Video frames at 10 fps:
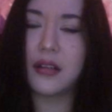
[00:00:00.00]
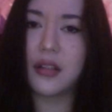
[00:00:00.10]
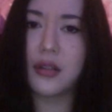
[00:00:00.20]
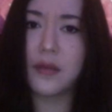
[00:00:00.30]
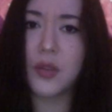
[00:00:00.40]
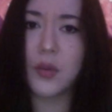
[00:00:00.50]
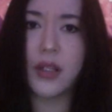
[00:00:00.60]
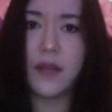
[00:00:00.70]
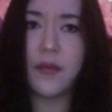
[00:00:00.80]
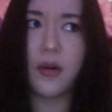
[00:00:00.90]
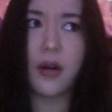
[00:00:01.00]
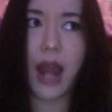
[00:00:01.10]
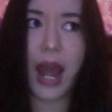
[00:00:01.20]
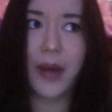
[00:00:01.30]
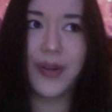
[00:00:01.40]
just over 24
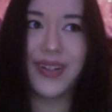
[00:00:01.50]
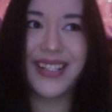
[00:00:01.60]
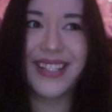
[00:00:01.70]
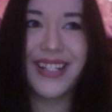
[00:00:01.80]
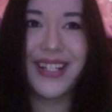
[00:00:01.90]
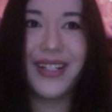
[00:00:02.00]
hours